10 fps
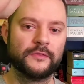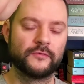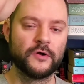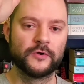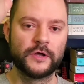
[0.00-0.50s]
the
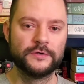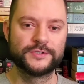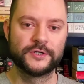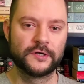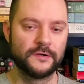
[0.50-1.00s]
roller
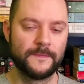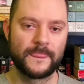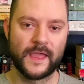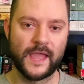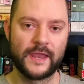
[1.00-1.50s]
coaster.
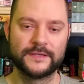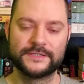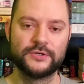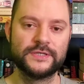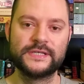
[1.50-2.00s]
And as
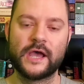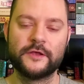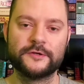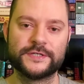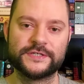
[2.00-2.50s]
soon as he
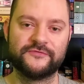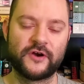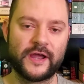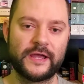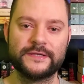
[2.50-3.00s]
utters this
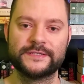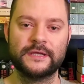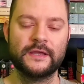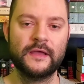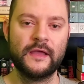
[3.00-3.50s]
phrase
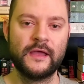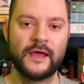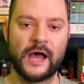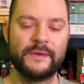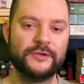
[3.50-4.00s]

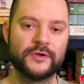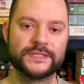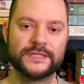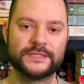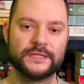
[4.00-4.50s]
um, into
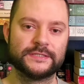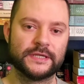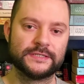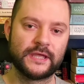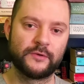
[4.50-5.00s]
existence,
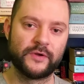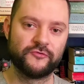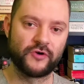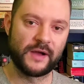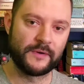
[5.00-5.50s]
it's like we
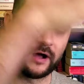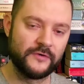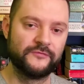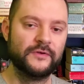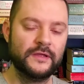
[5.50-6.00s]
drop
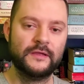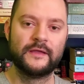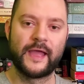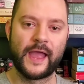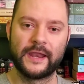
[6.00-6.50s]
off
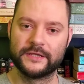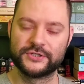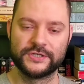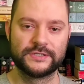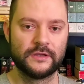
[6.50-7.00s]
and it's
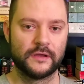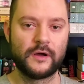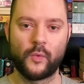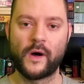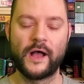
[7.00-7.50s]
just
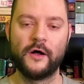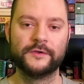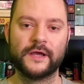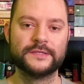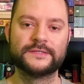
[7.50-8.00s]
a
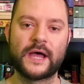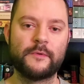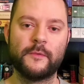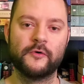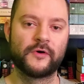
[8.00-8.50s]
wild,
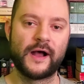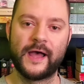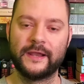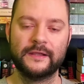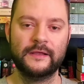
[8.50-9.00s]
unstoppable
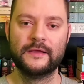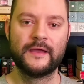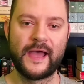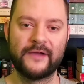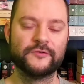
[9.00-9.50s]
ride
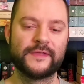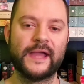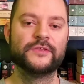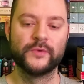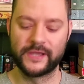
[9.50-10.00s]
after
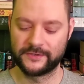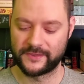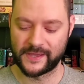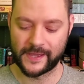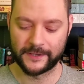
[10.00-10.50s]
that till we get
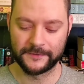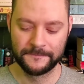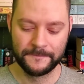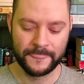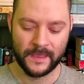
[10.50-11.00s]
to the end.
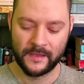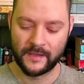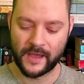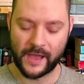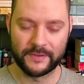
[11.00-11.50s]

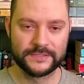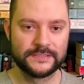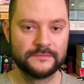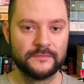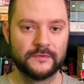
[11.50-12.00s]
Um,
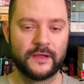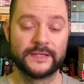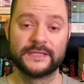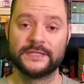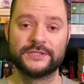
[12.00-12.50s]
it's,
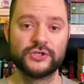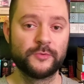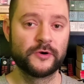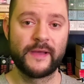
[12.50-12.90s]
like I said, super